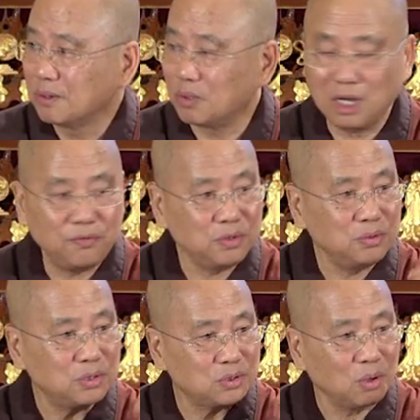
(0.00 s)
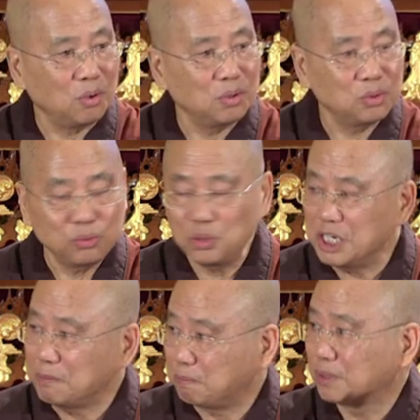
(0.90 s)
Whatever you sow, you
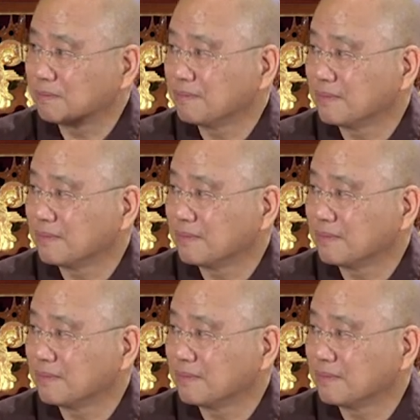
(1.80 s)
reap.